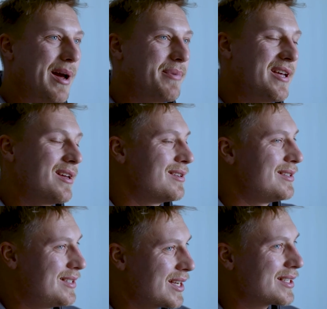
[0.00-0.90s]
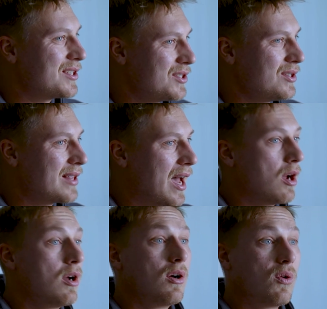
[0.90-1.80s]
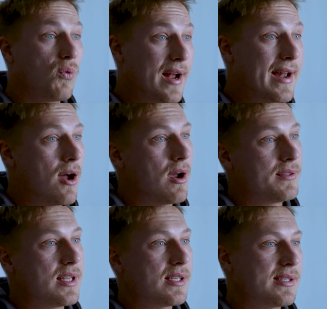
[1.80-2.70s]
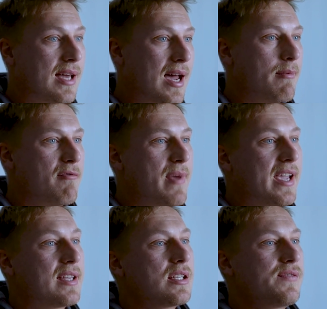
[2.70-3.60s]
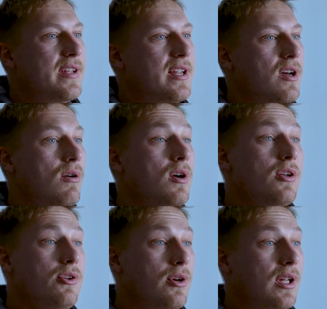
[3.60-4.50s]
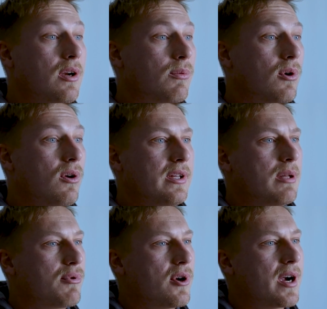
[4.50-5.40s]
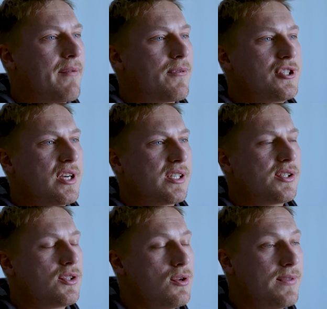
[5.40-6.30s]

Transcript: Preppy doesn't do that. Right now, at this time of making this video, you can enroll in the program for just